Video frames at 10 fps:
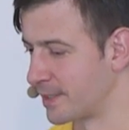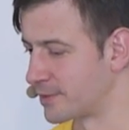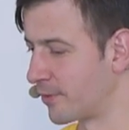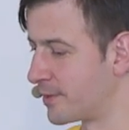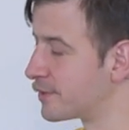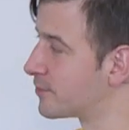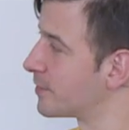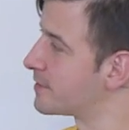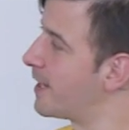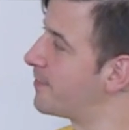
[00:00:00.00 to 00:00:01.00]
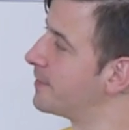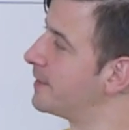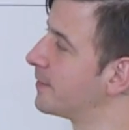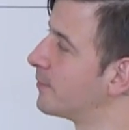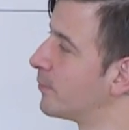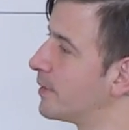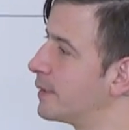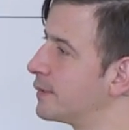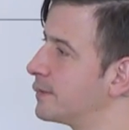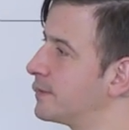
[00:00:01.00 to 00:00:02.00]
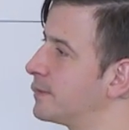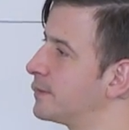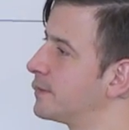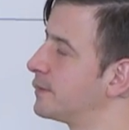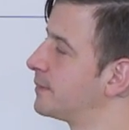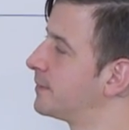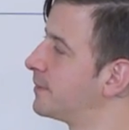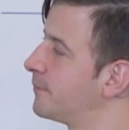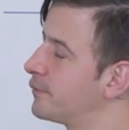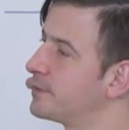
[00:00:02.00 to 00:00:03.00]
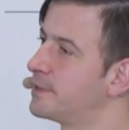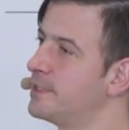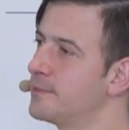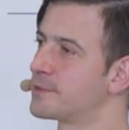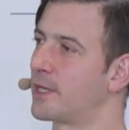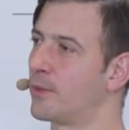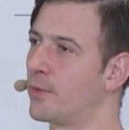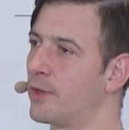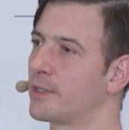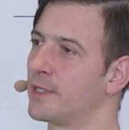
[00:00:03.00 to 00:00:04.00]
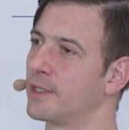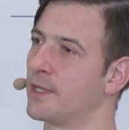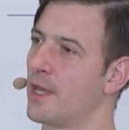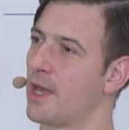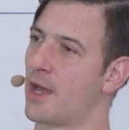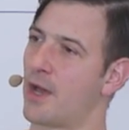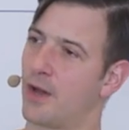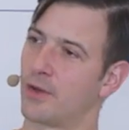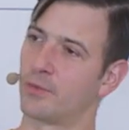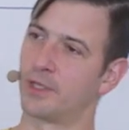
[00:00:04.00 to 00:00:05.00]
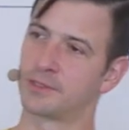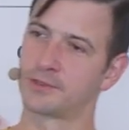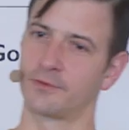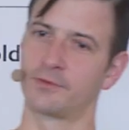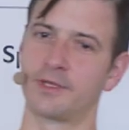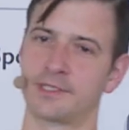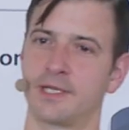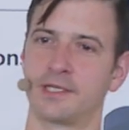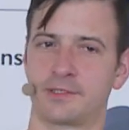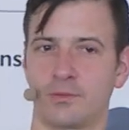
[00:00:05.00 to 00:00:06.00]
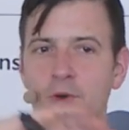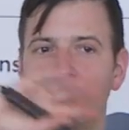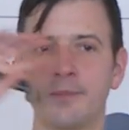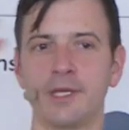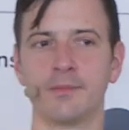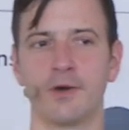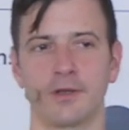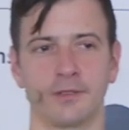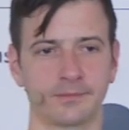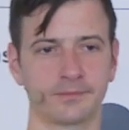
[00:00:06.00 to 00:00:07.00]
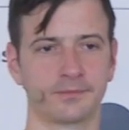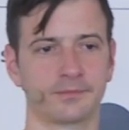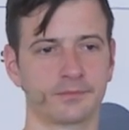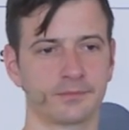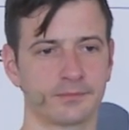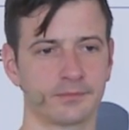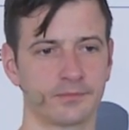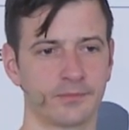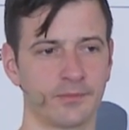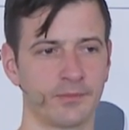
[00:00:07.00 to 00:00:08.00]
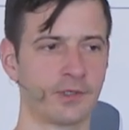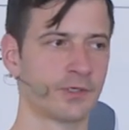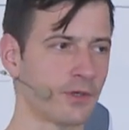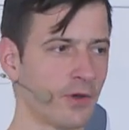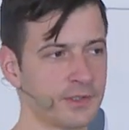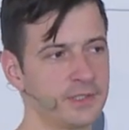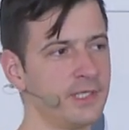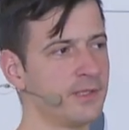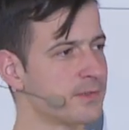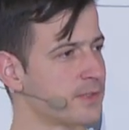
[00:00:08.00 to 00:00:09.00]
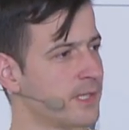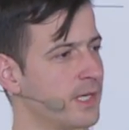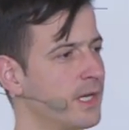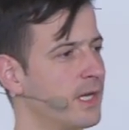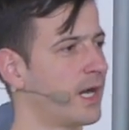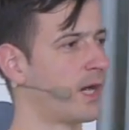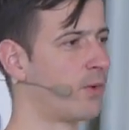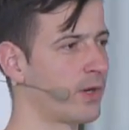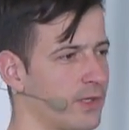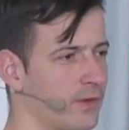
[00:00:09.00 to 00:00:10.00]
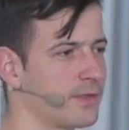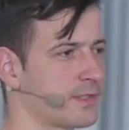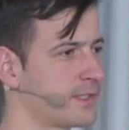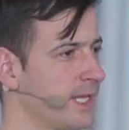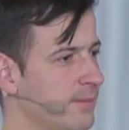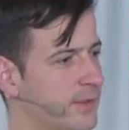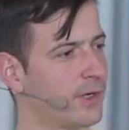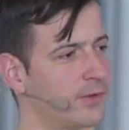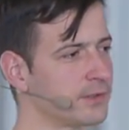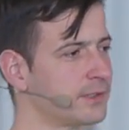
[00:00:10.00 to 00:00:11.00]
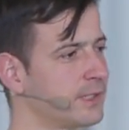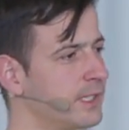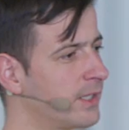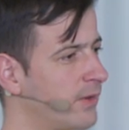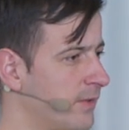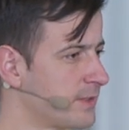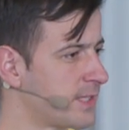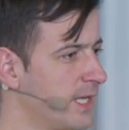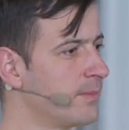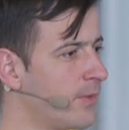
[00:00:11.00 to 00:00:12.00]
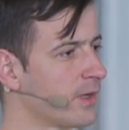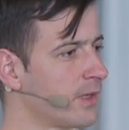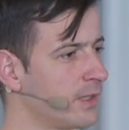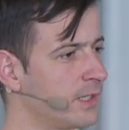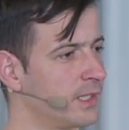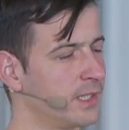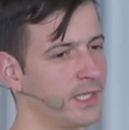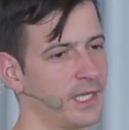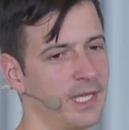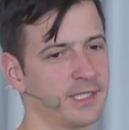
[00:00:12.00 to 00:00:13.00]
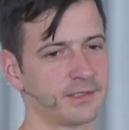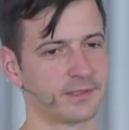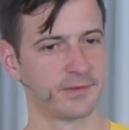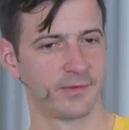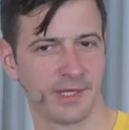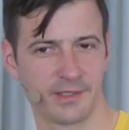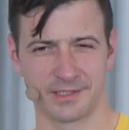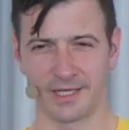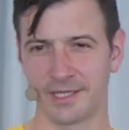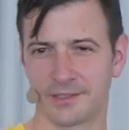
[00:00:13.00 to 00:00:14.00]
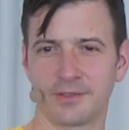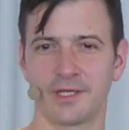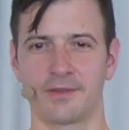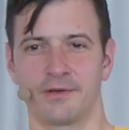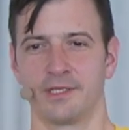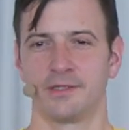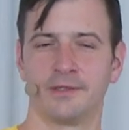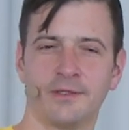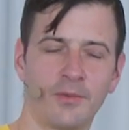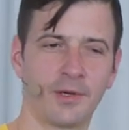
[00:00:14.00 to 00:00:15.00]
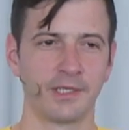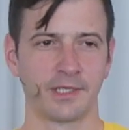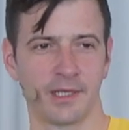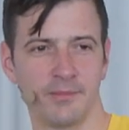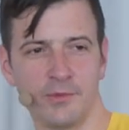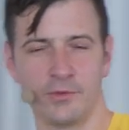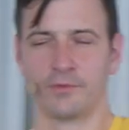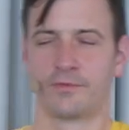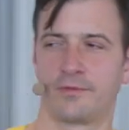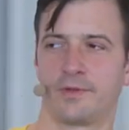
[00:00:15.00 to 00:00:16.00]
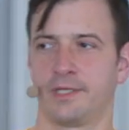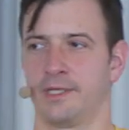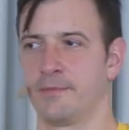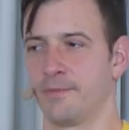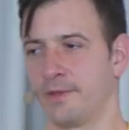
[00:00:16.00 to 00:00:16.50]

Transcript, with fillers: so this is what's happening when different teams are working on a software that has one big model. Because all the teams are working on the same code, on the same model, and they're tied together and nobody can move um,